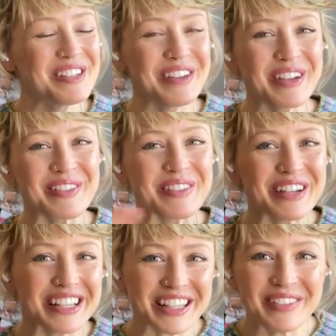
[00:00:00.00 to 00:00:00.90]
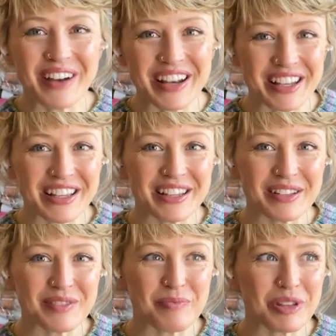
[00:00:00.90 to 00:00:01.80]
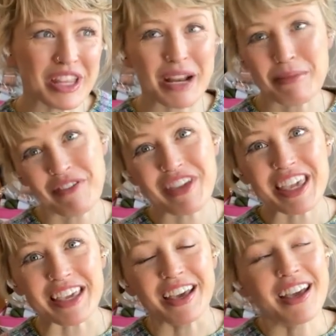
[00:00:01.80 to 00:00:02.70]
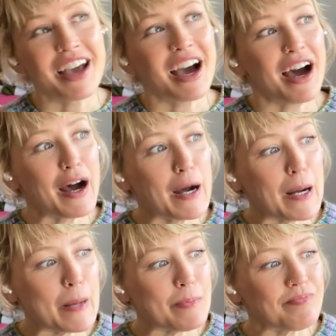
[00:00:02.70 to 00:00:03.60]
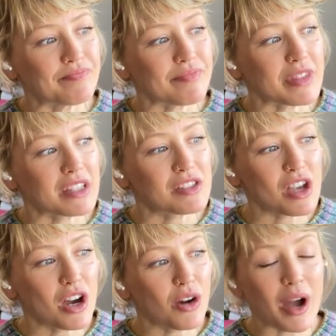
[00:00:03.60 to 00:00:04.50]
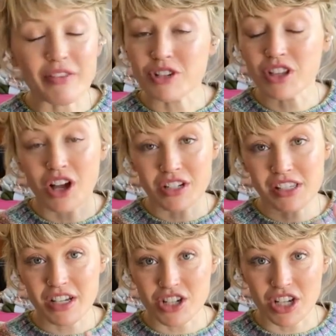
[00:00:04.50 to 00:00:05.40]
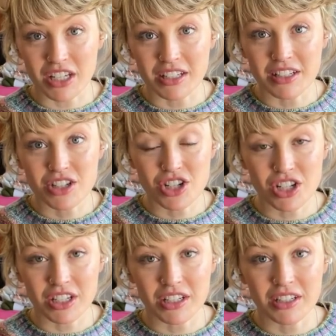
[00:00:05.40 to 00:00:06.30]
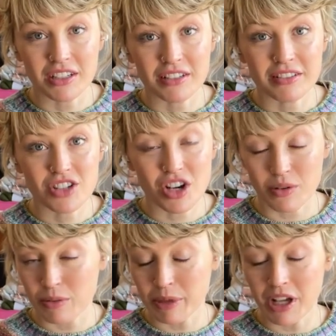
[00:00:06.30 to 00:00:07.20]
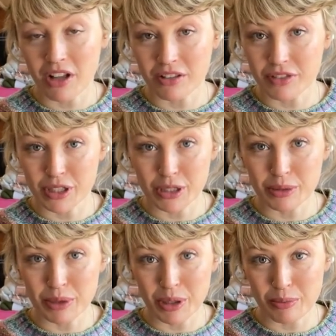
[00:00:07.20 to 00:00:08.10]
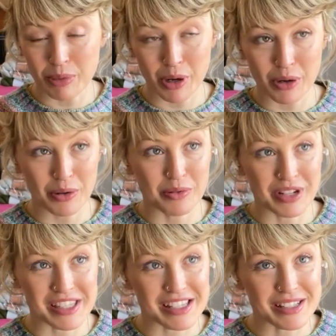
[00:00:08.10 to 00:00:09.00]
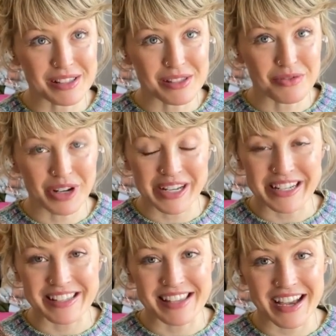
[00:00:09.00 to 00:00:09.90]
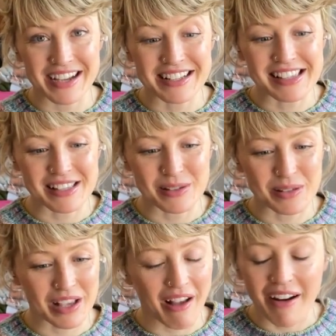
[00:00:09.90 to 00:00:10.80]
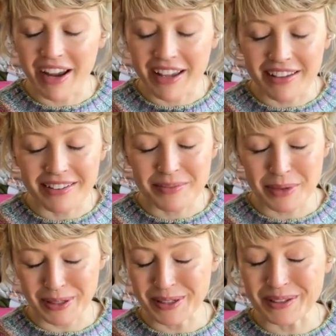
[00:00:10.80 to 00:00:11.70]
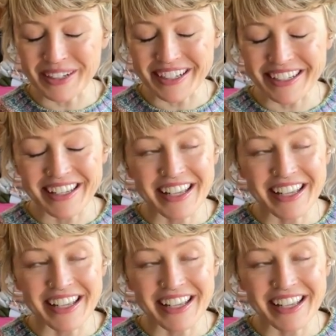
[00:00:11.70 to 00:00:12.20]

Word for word: Do I really want to put that on my feet? Um, so after a long discussion, she shared with me all of her, her pro reasons for hand knit socks. And so I was like, all right, I'm gonna do it.